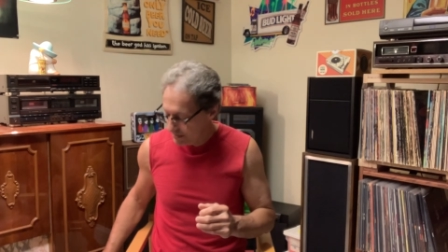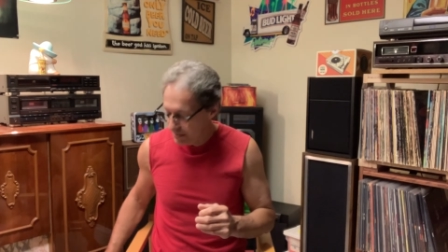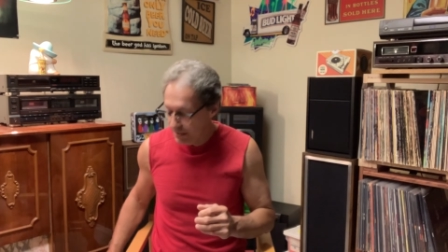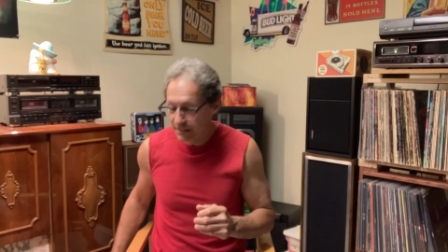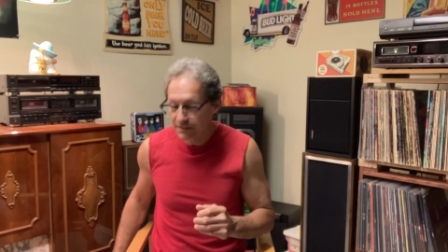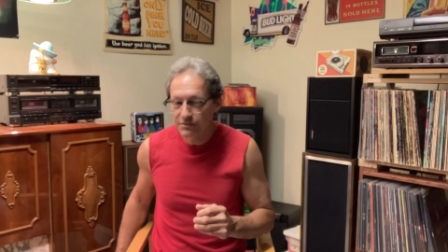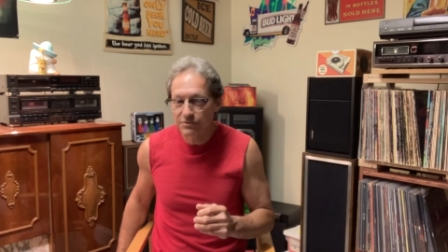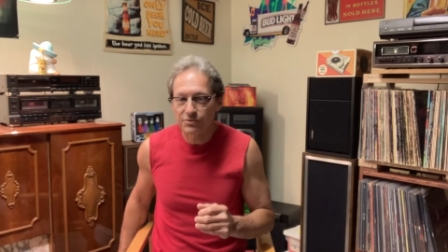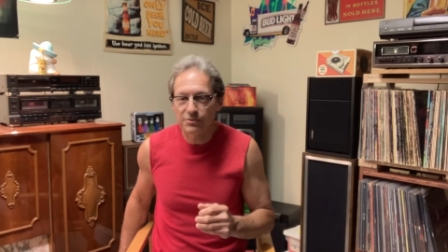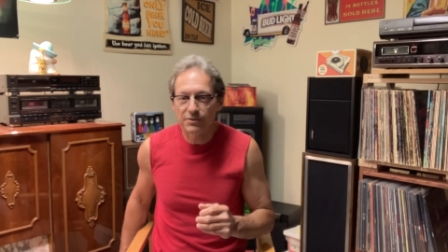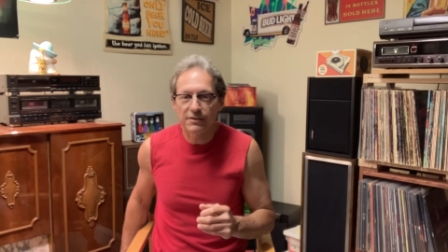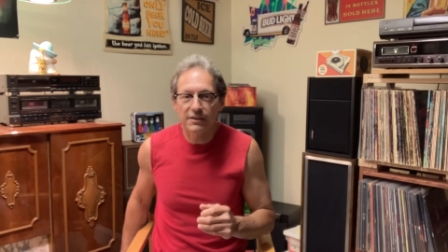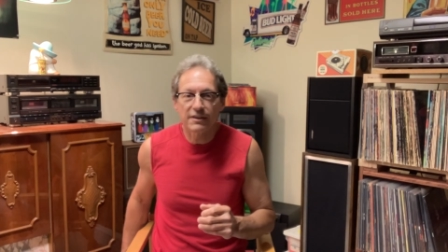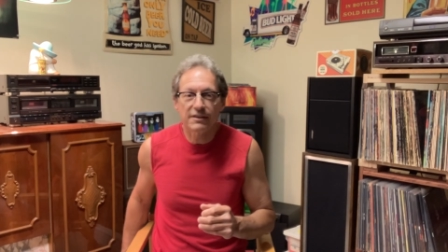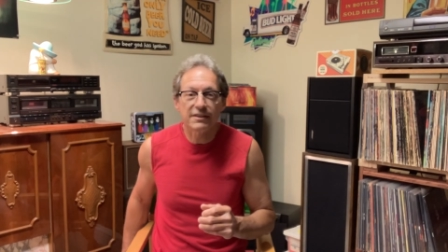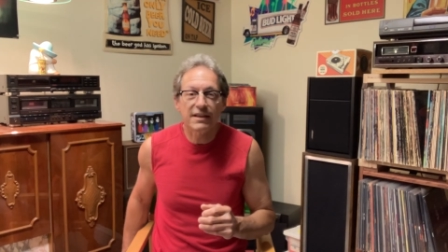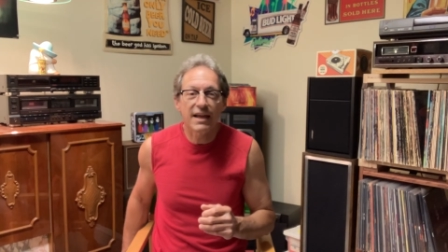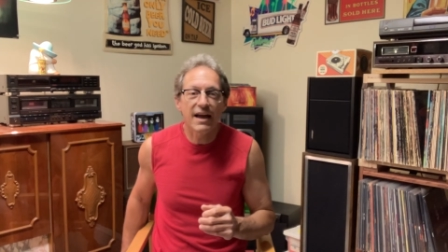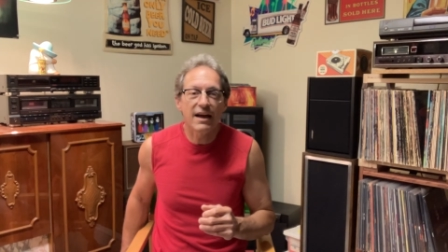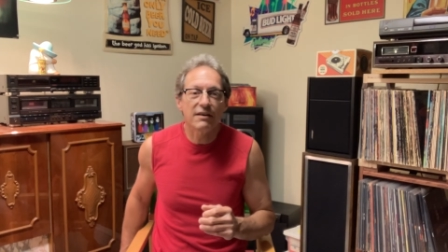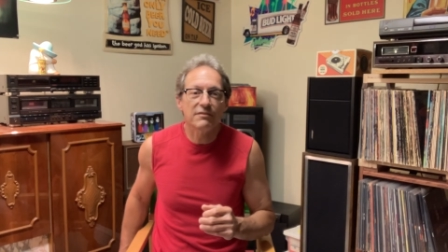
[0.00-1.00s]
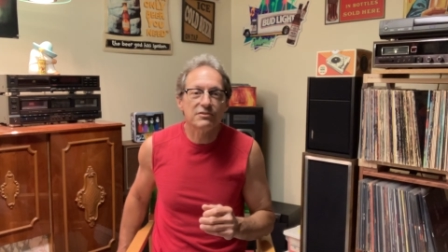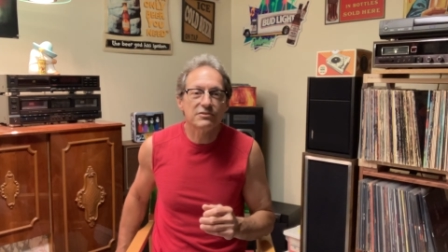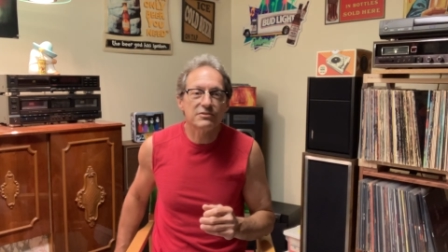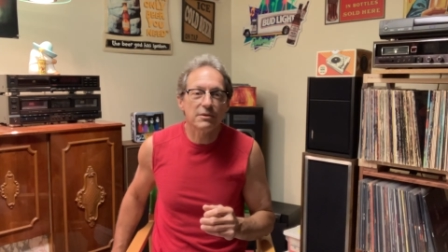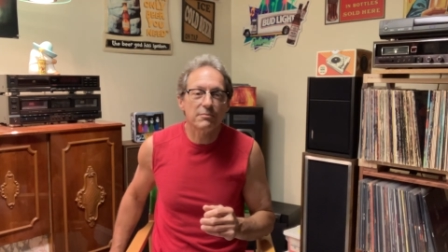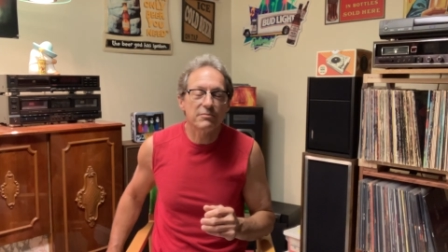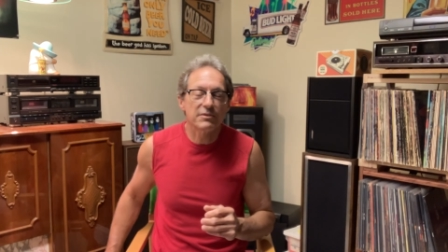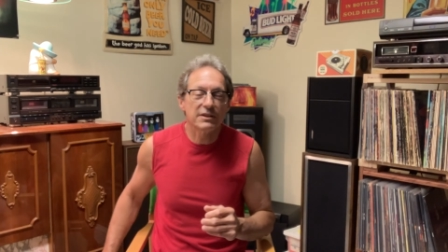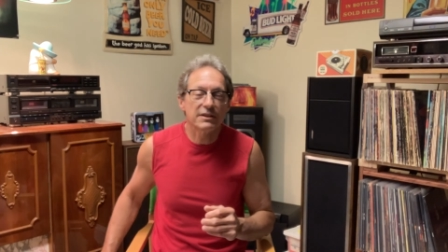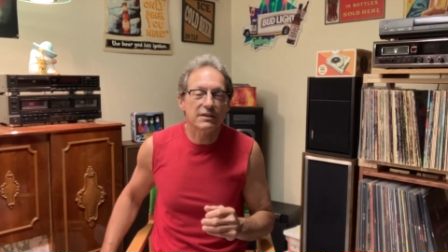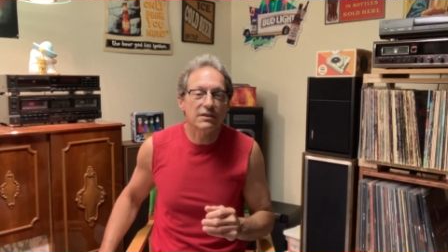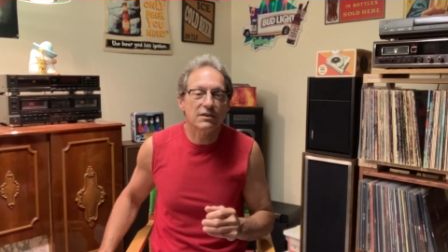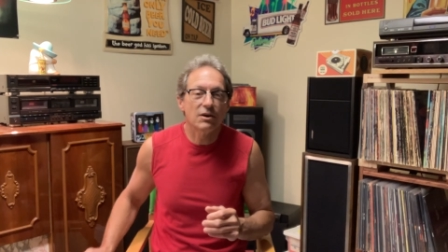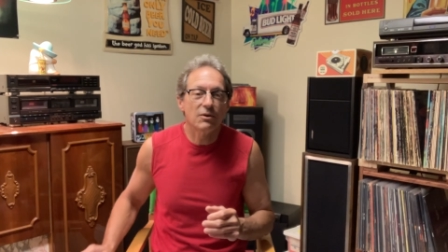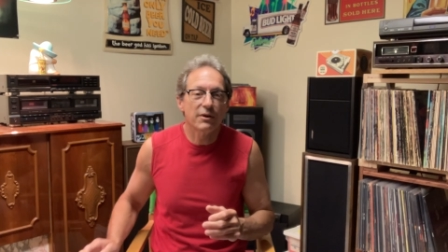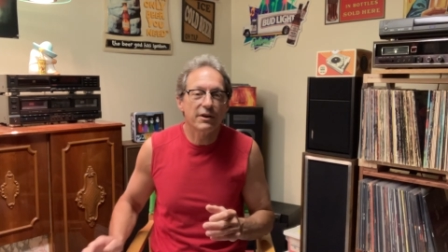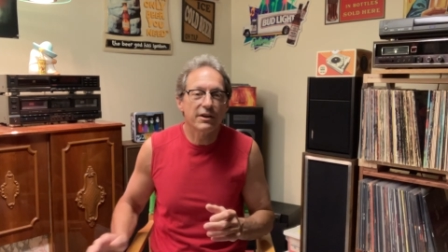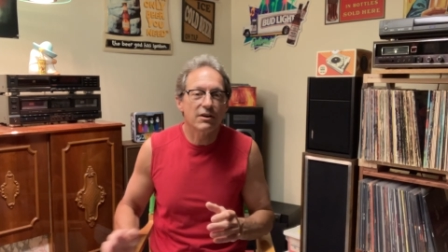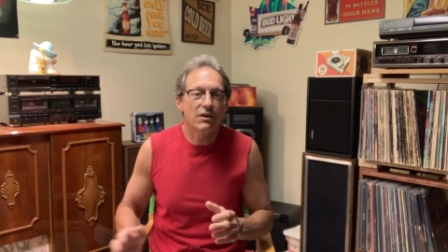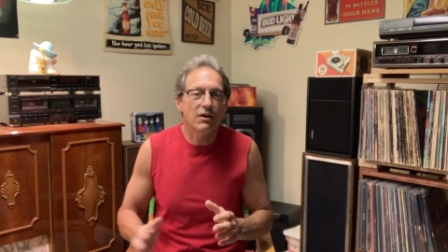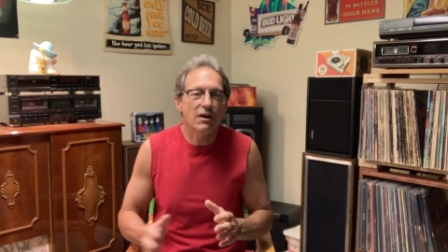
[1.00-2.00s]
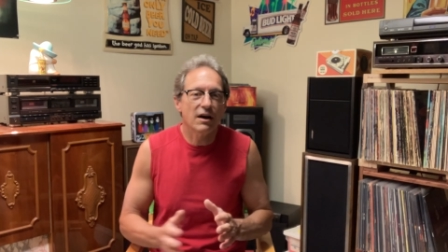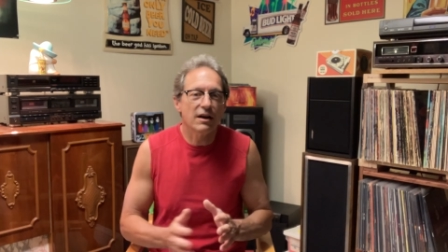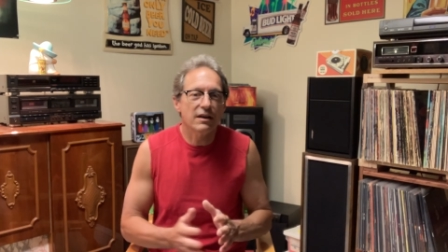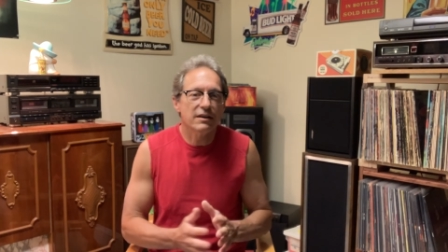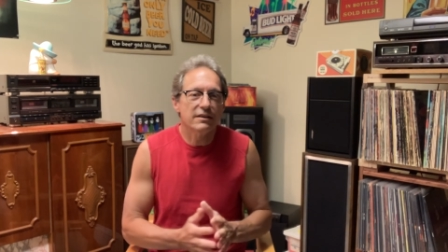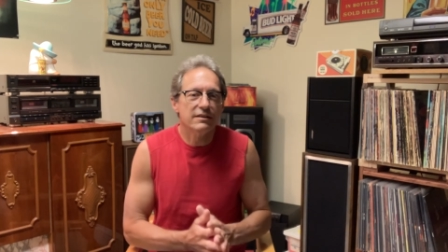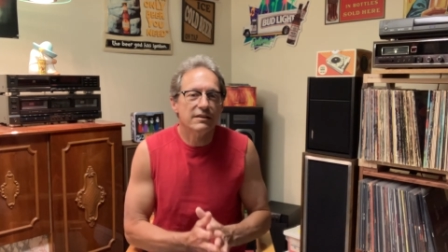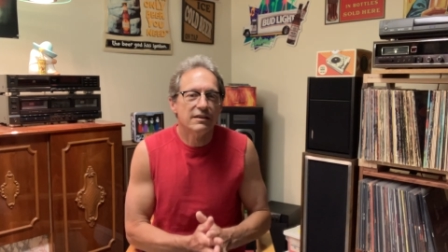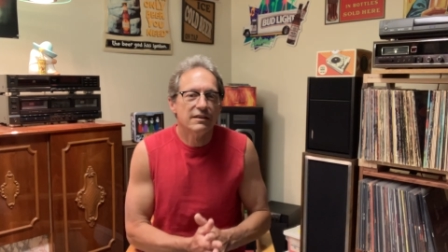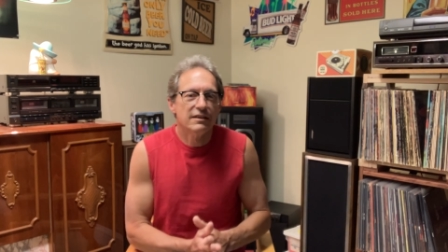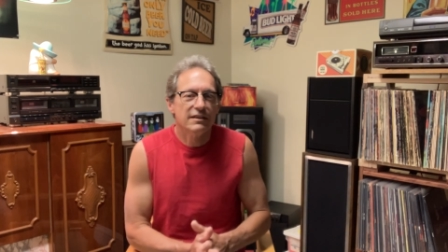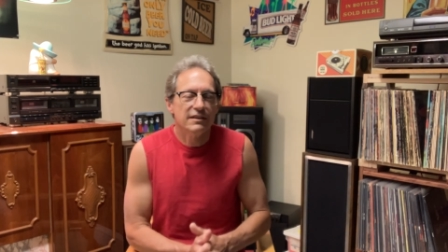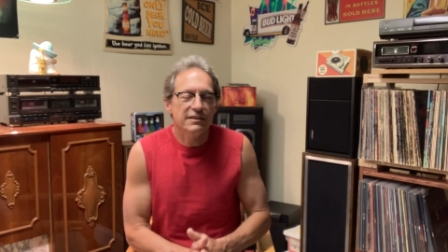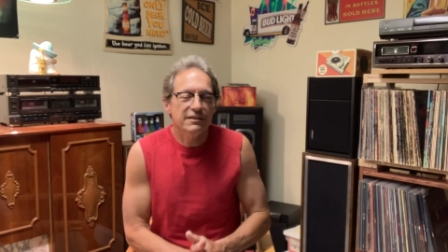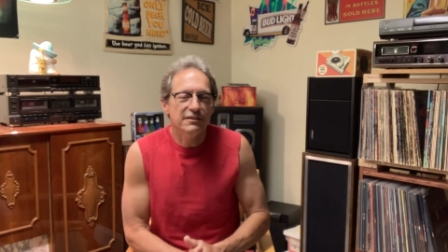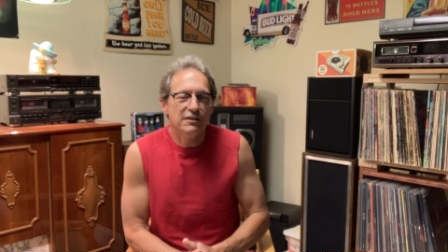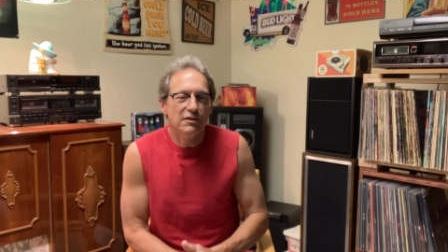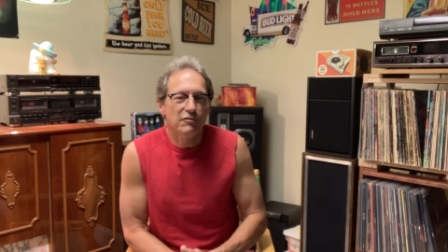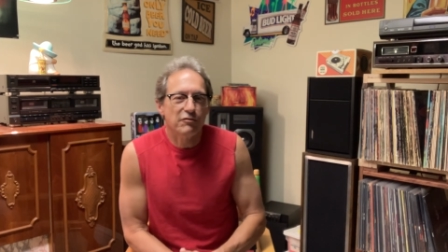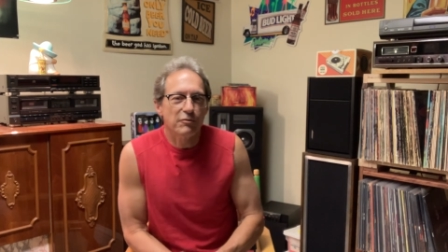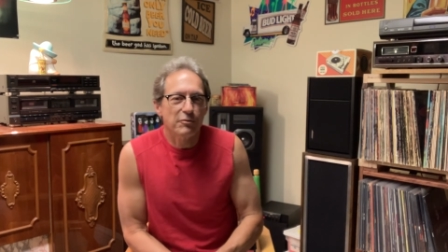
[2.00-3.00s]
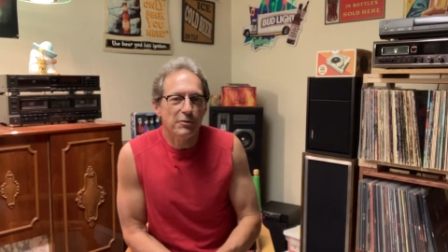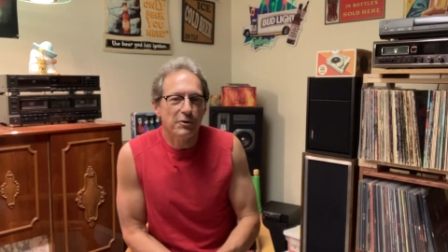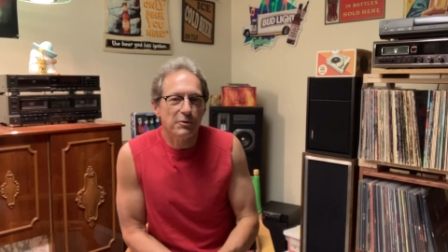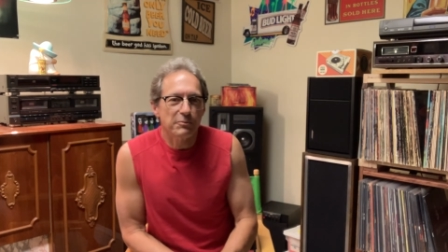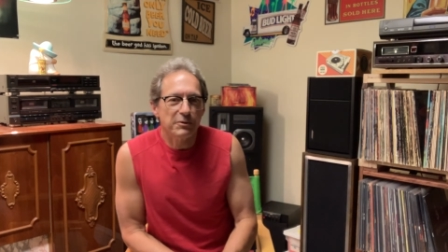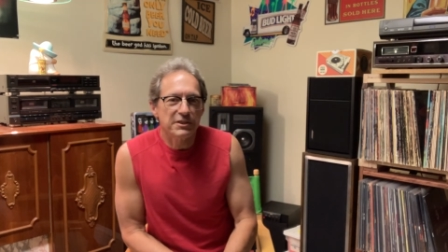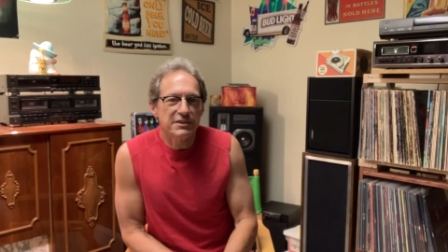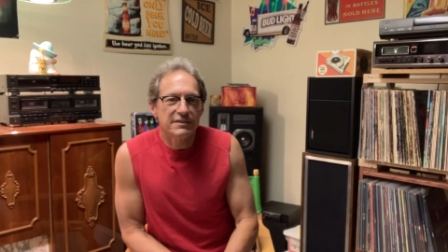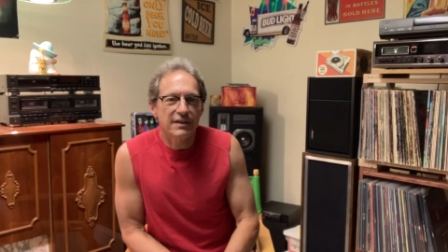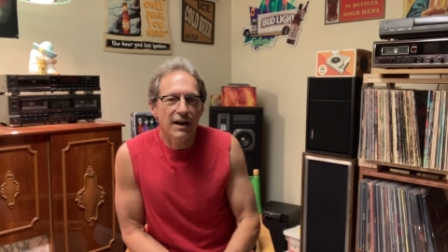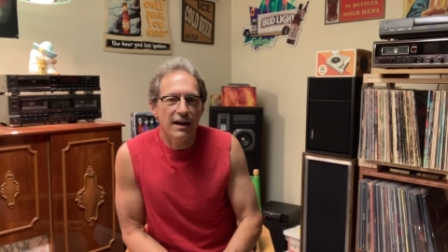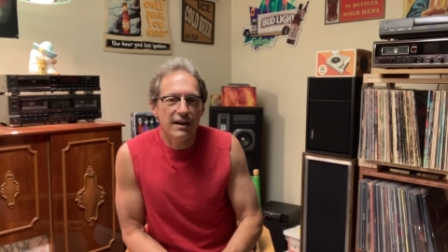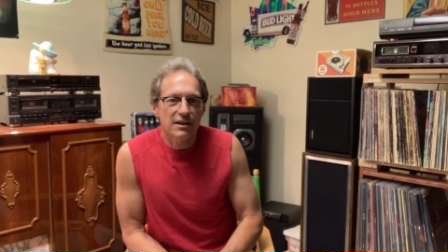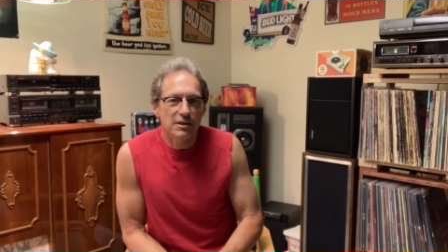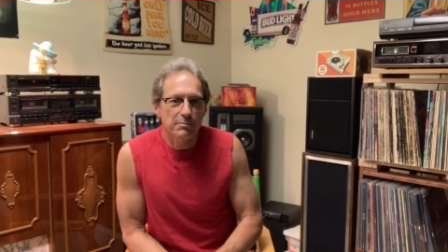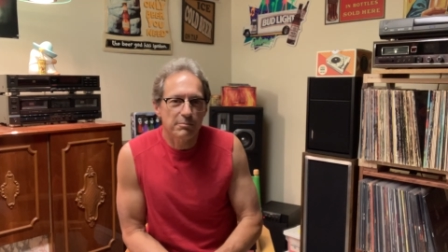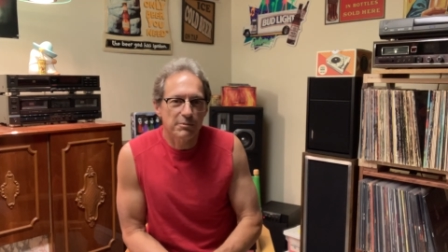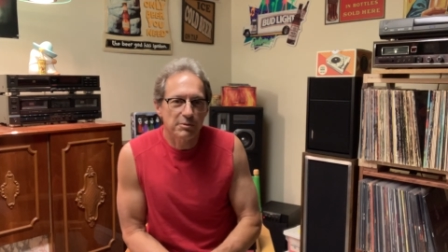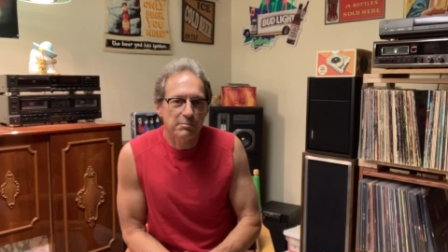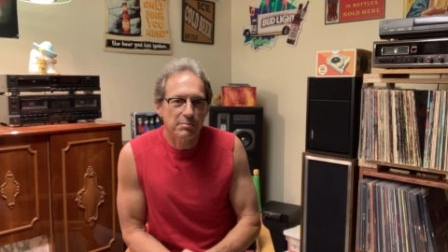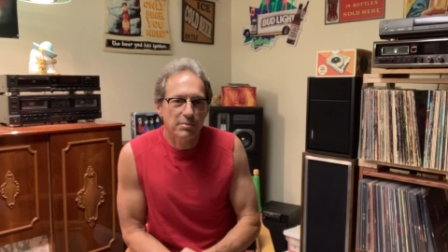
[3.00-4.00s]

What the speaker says: I'm sure they have something going on, you know, for their retirement